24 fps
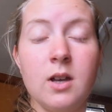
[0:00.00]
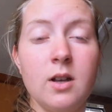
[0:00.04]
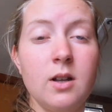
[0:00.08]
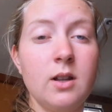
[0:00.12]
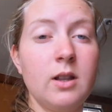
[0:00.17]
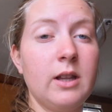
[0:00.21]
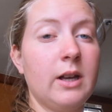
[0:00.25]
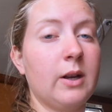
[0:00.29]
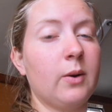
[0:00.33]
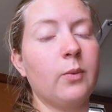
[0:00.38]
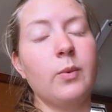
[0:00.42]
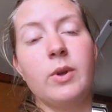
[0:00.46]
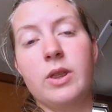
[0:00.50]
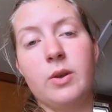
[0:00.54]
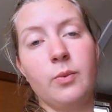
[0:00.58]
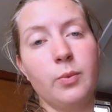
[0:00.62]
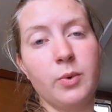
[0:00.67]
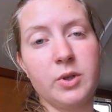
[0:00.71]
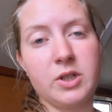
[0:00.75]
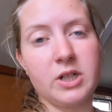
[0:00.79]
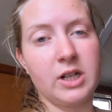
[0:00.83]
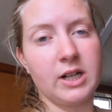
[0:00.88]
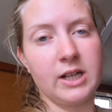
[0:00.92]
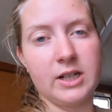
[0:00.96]
Like with the
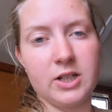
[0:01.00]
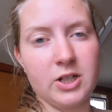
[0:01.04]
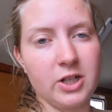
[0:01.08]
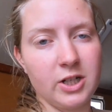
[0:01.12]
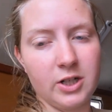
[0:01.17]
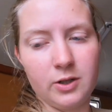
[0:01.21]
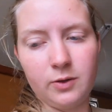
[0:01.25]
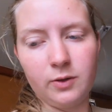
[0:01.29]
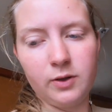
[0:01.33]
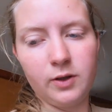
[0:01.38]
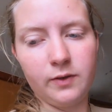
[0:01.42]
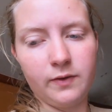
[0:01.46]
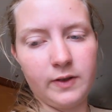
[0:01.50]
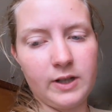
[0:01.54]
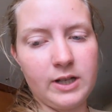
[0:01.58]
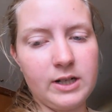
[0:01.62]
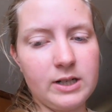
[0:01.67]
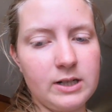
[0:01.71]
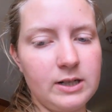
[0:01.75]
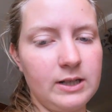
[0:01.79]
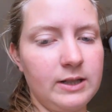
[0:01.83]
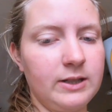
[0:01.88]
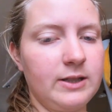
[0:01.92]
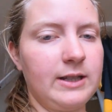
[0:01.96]
water catcher and all of
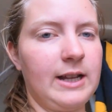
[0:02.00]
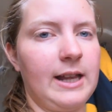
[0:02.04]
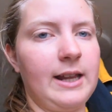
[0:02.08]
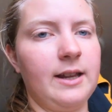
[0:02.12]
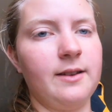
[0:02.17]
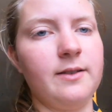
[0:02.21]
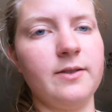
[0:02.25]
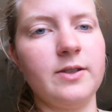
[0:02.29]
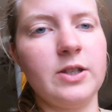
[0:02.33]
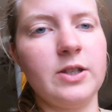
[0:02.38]
that. It's like,